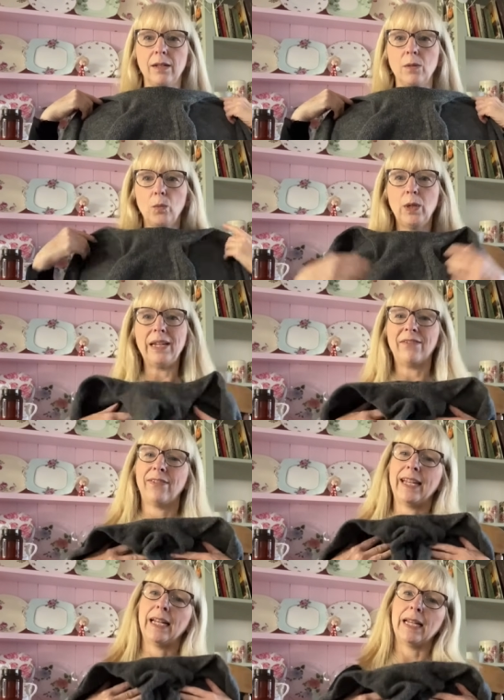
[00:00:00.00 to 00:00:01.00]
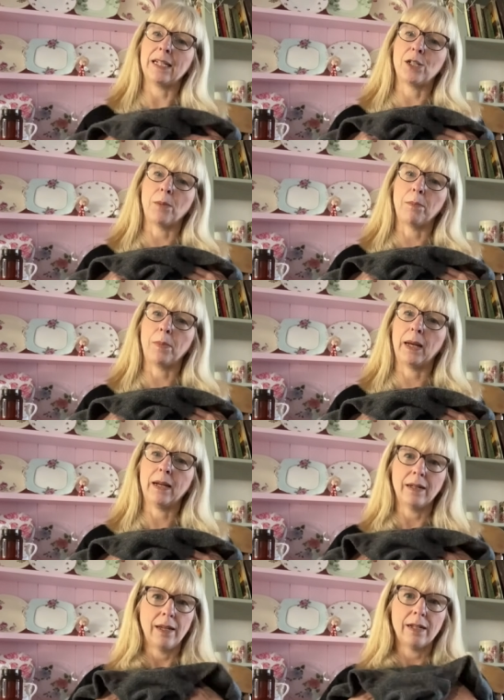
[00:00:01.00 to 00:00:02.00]
woolly feeling
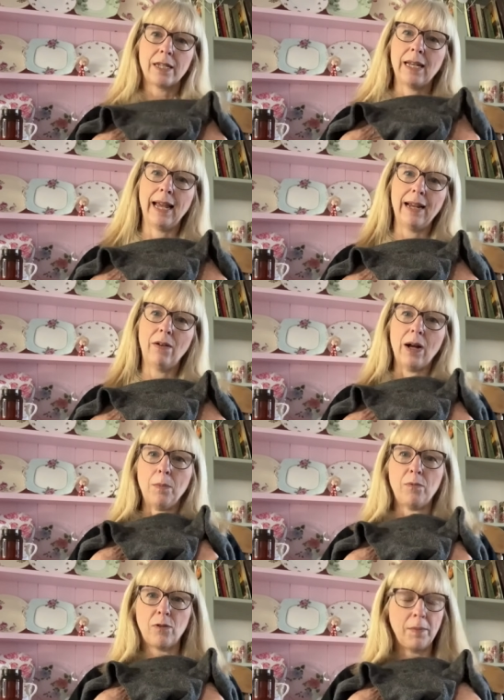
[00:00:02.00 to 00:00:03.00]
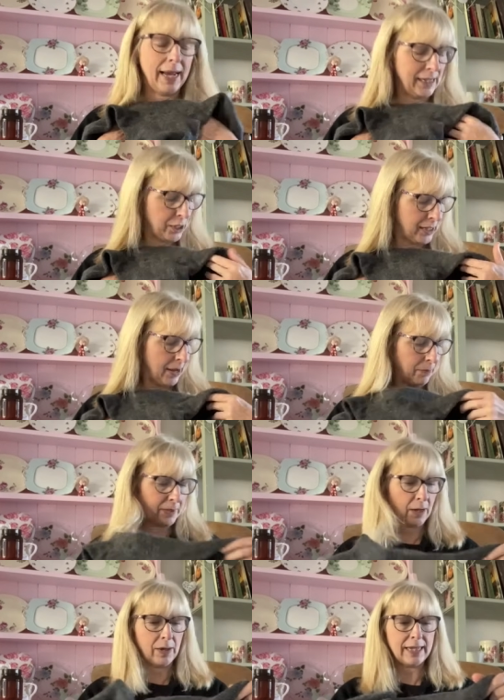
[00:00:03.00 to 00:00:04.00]
jumper to layer up from H&M.
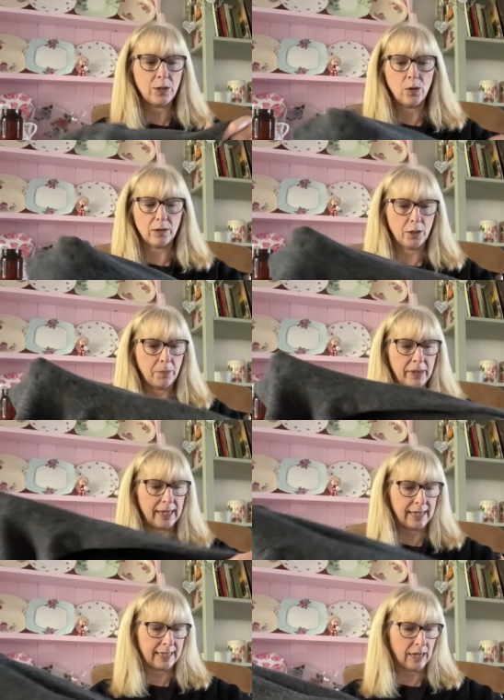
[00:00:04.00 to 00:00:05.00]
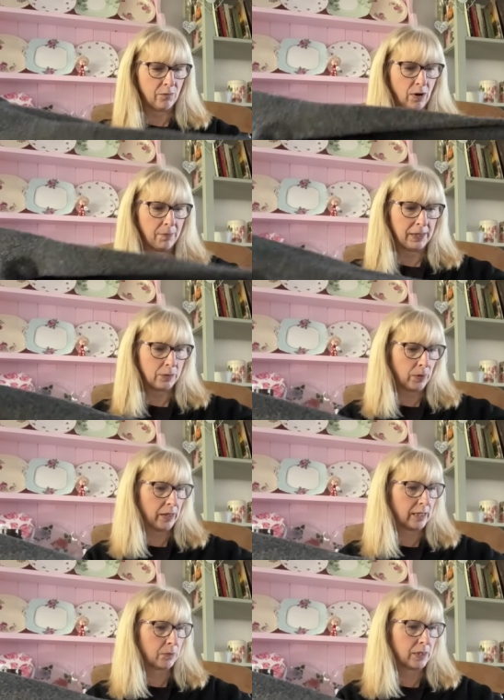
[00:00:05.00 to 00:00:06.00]
So it's not super thick in its own right, but it's one of
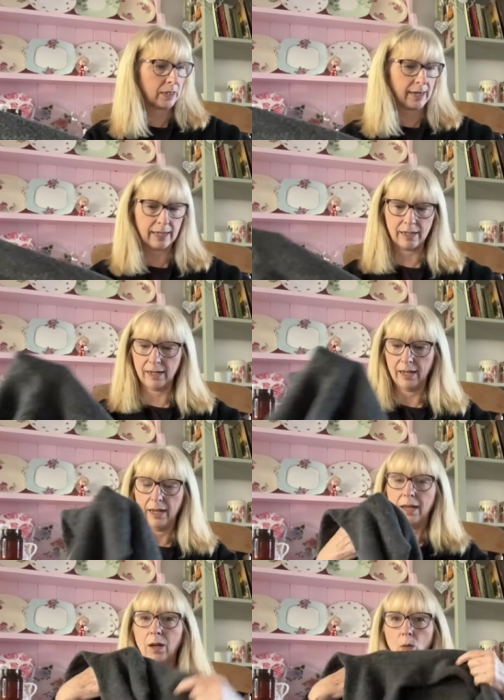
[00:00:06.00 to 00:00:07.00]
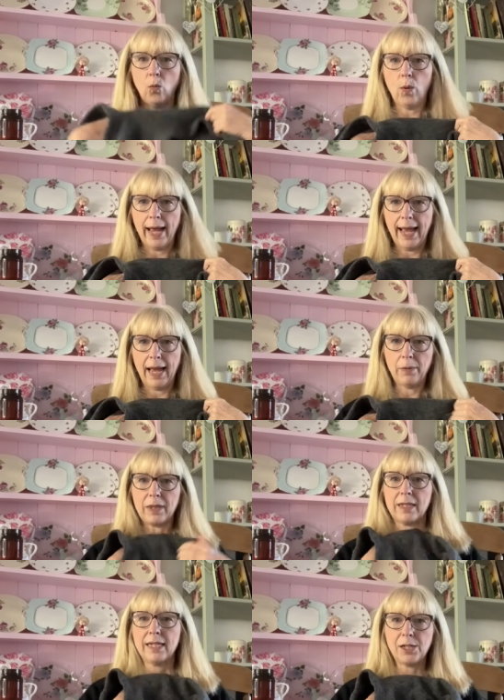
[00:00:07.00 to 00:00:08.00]
those ones I can wear with
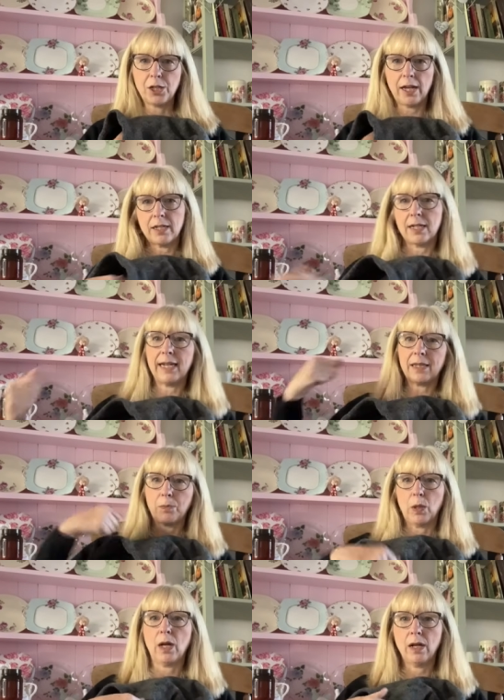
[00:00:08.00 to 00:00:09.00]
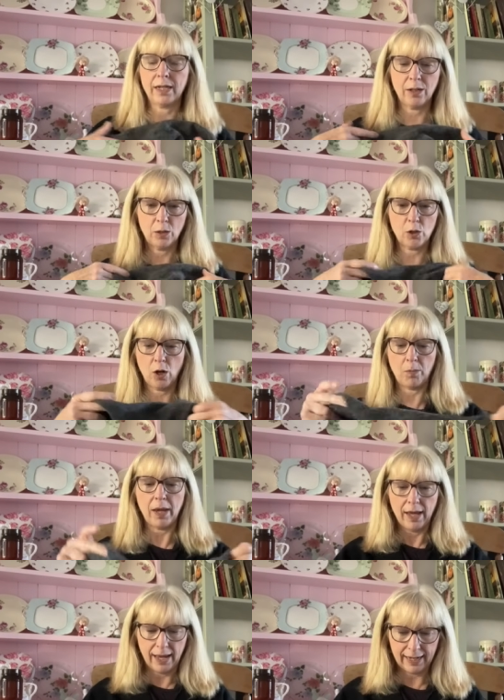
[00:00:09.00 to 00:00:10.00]
a t-shirt underneath, put cardigan on top
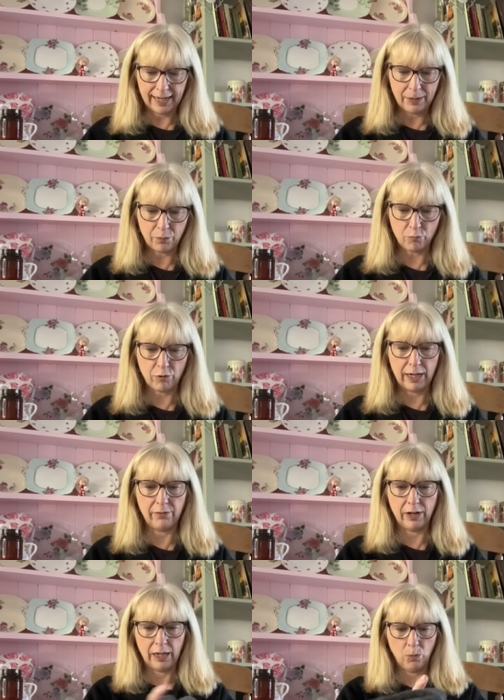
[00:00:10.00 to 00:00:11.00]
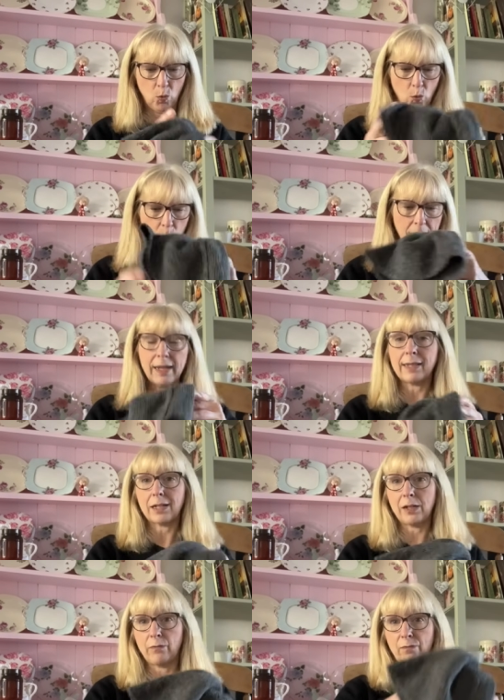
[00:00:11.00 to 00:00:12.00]
and keep really, really warm. It's
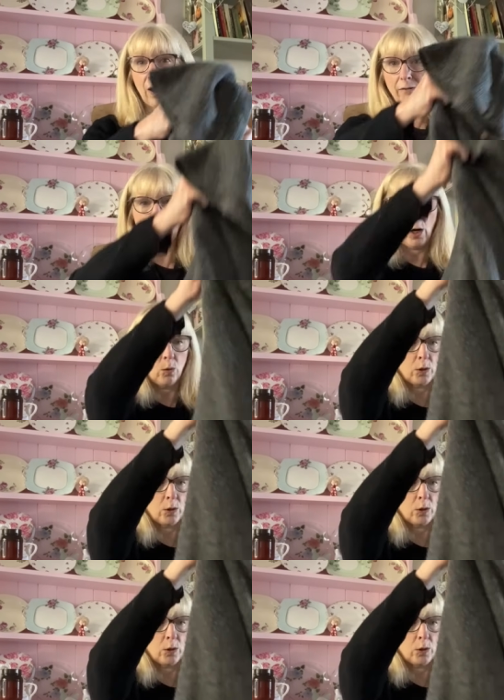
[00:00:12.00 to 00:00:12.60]
actually very cold